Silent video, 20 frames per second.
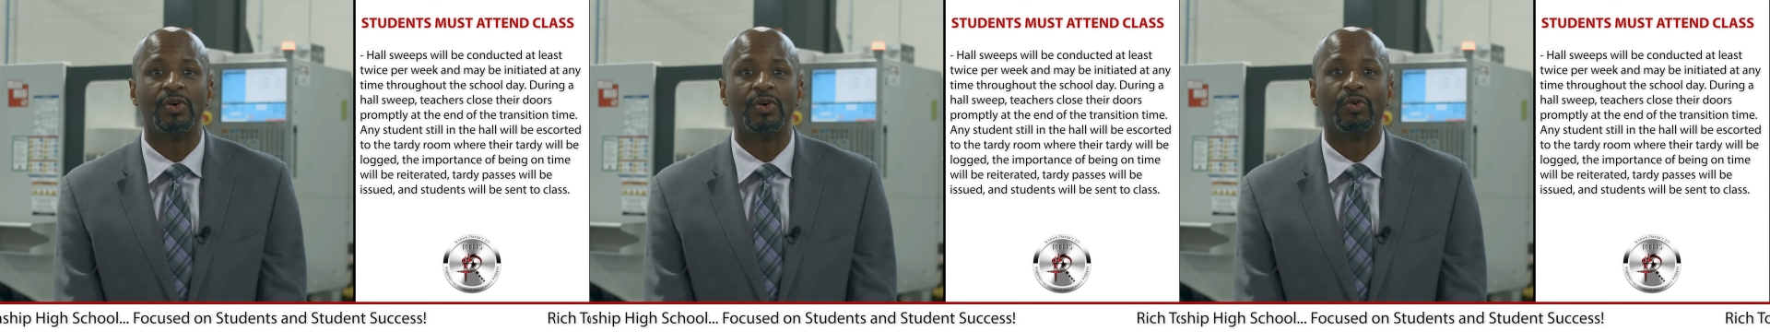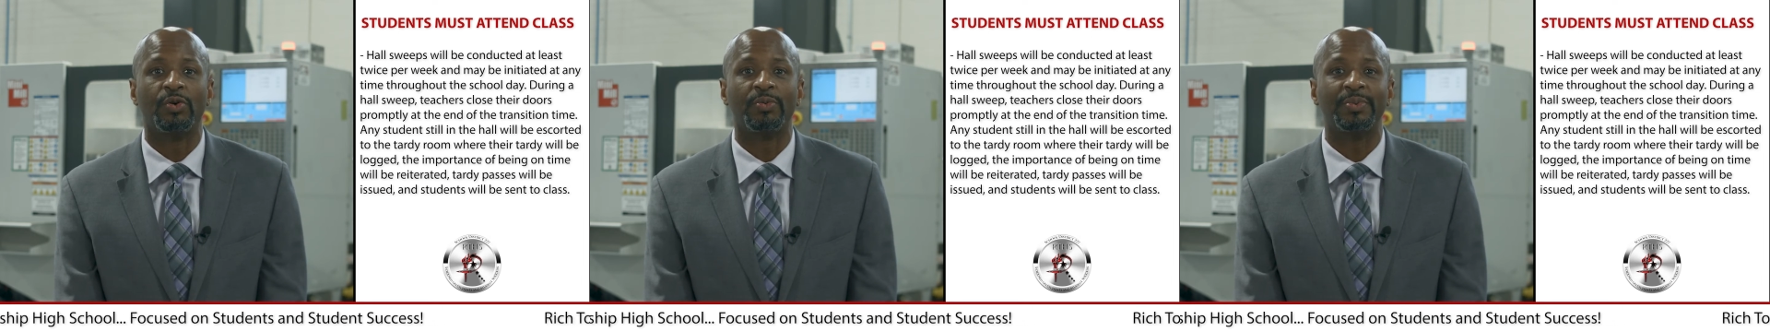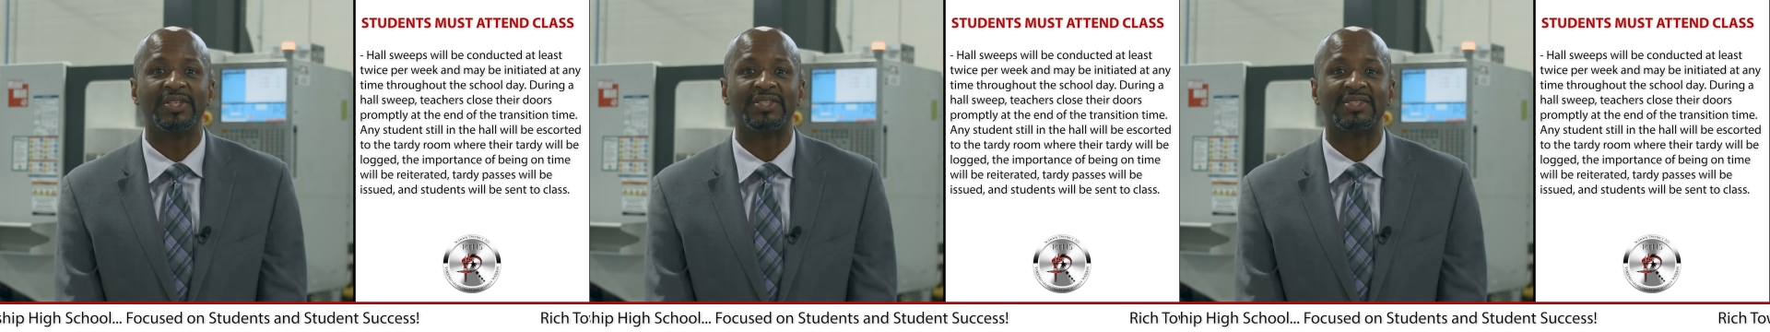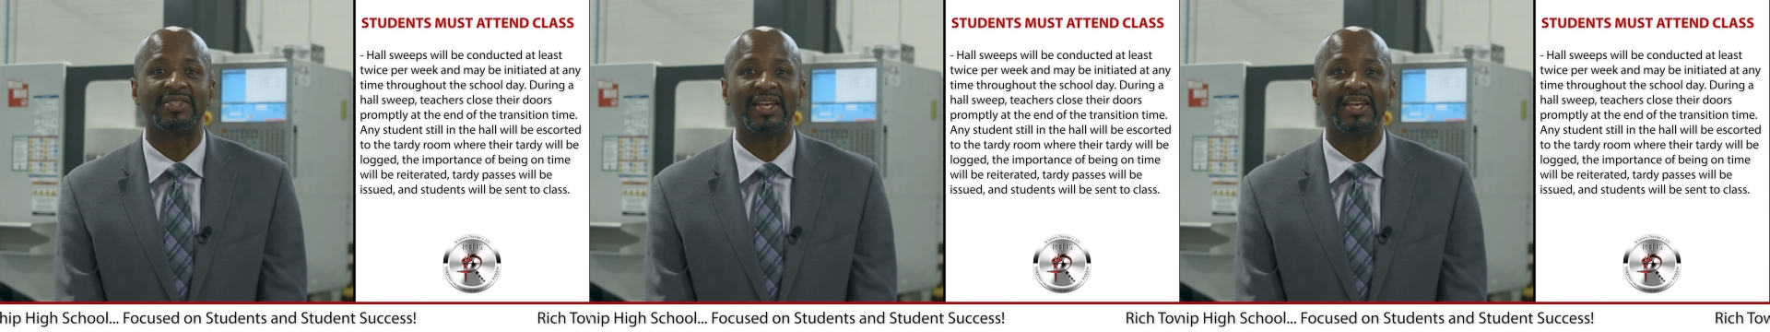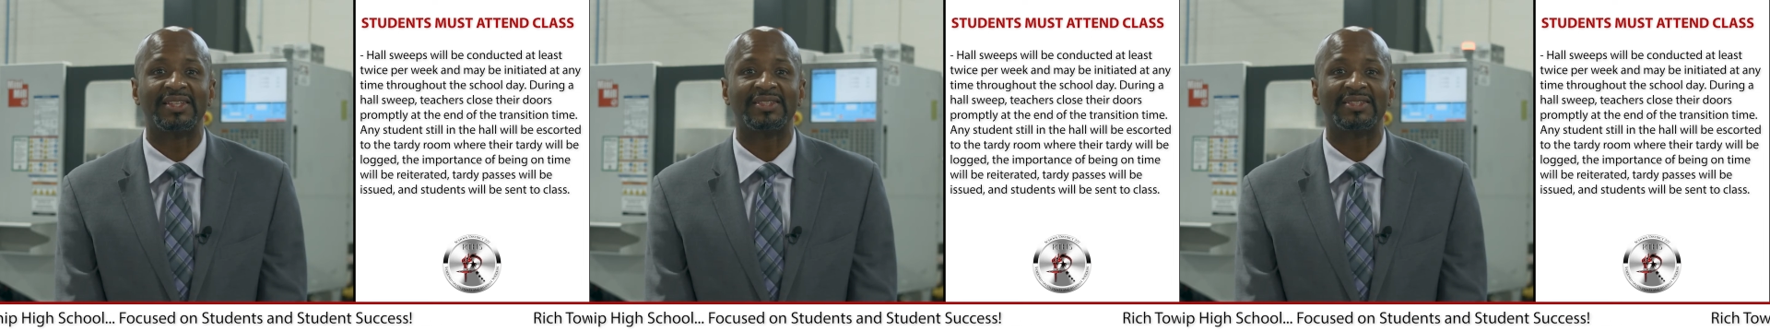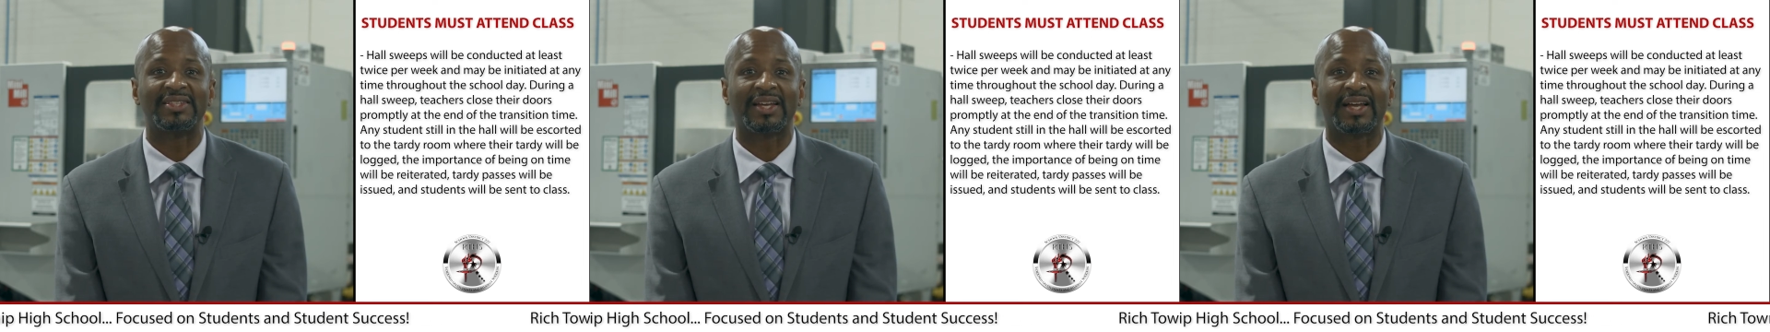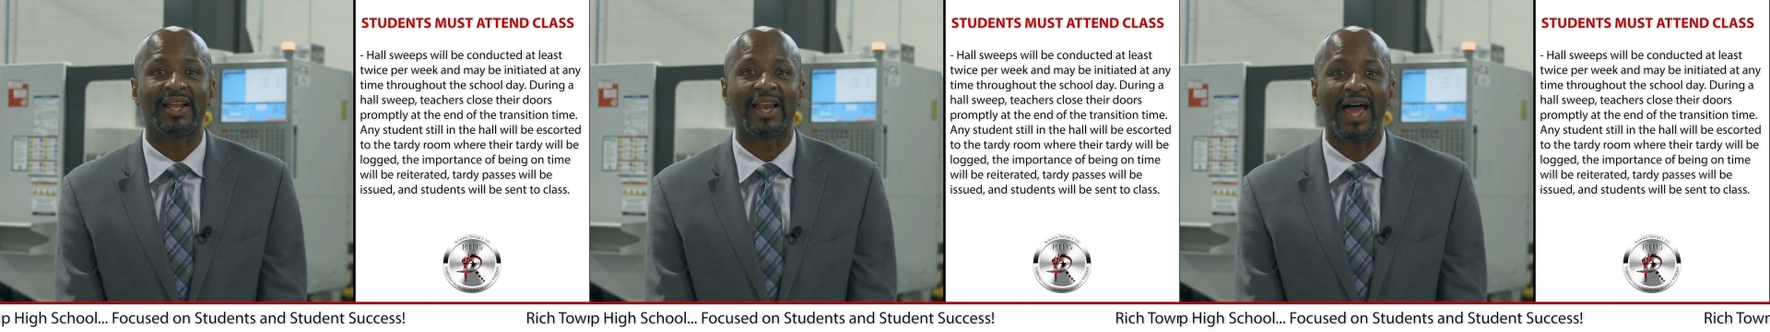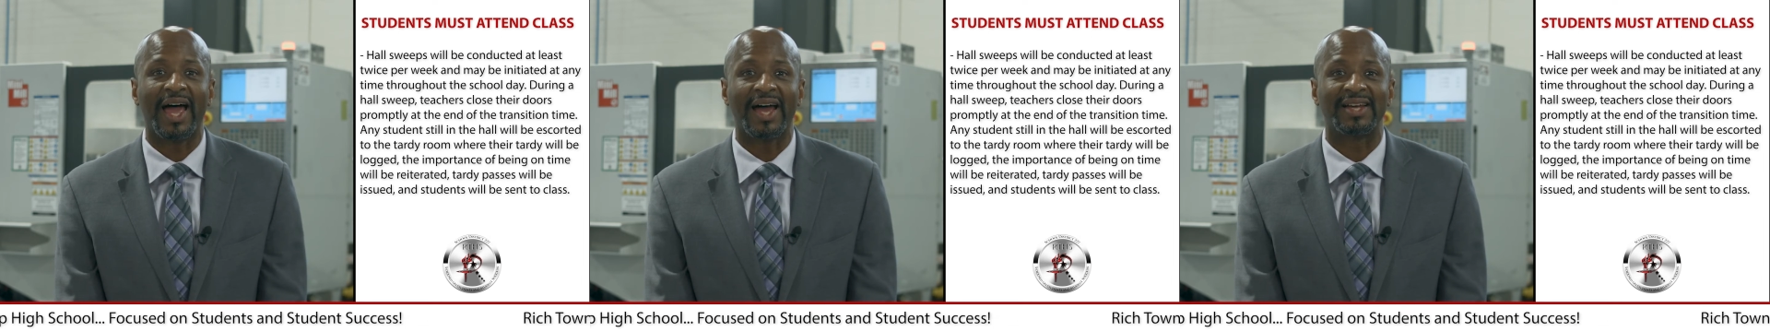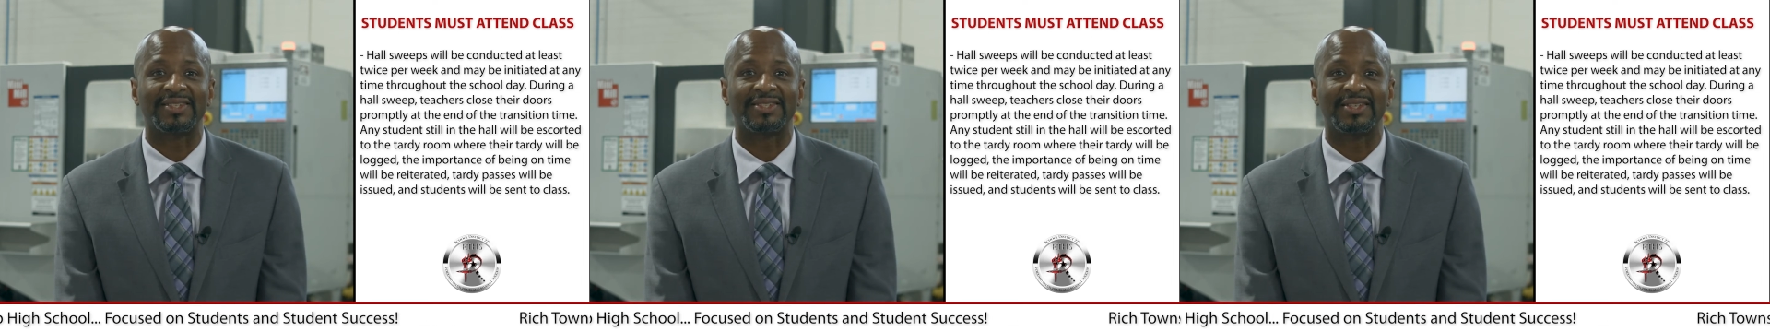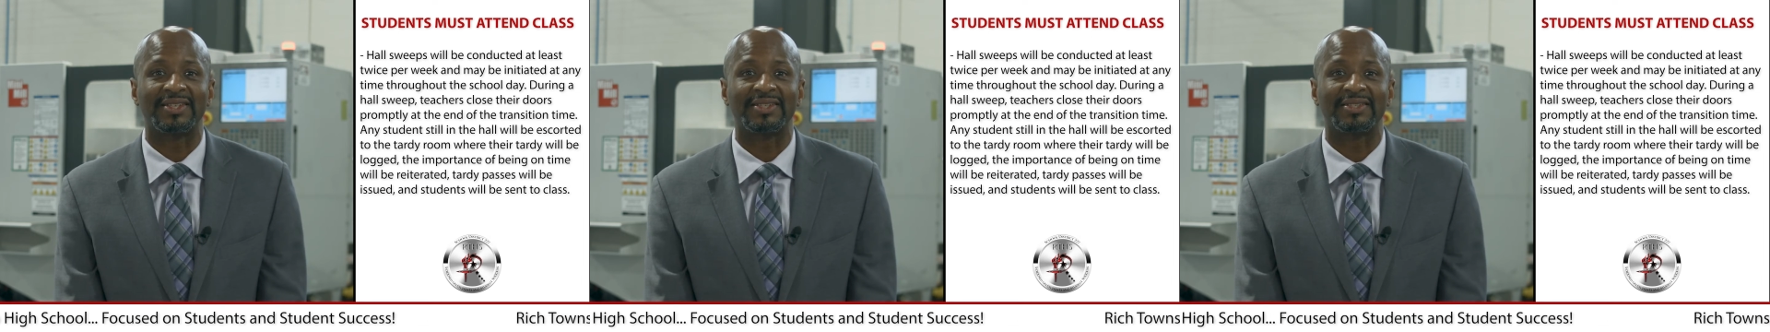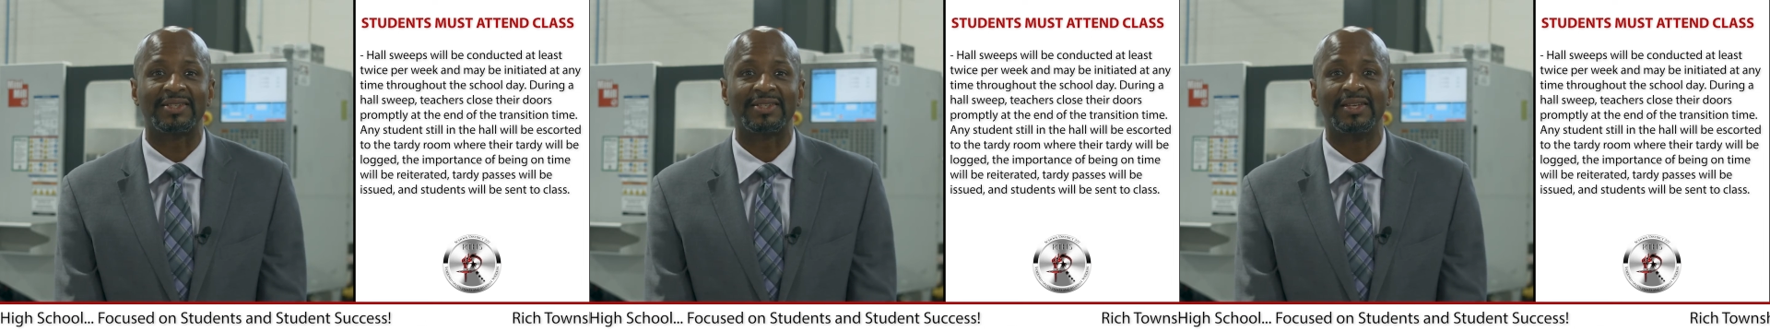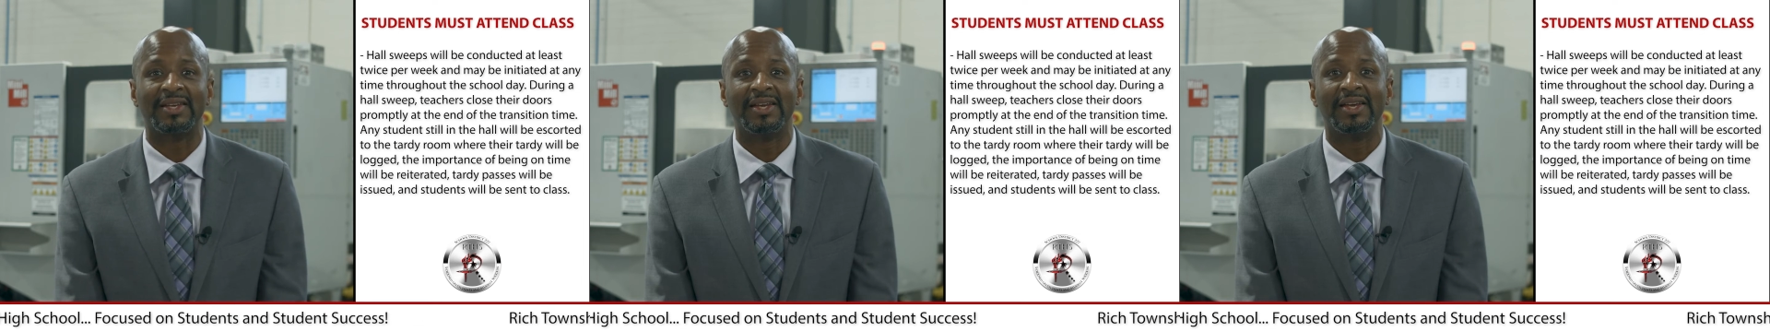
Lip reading: will be sent to classes.